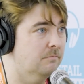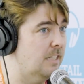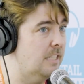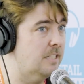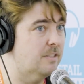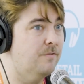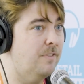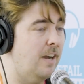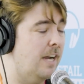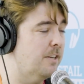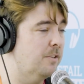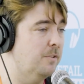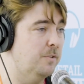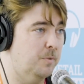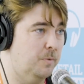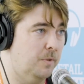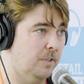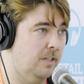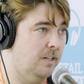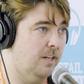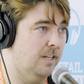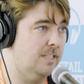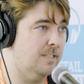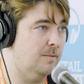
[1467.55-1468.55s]
That's vital to
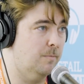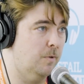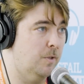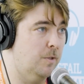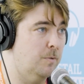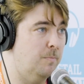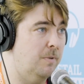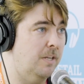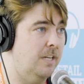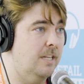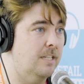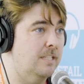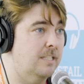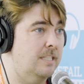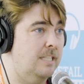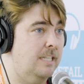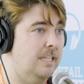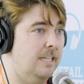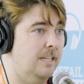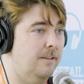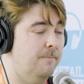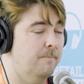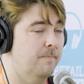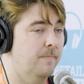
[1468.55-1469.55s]
our customers because
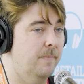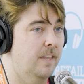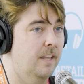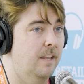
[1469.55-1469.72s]
the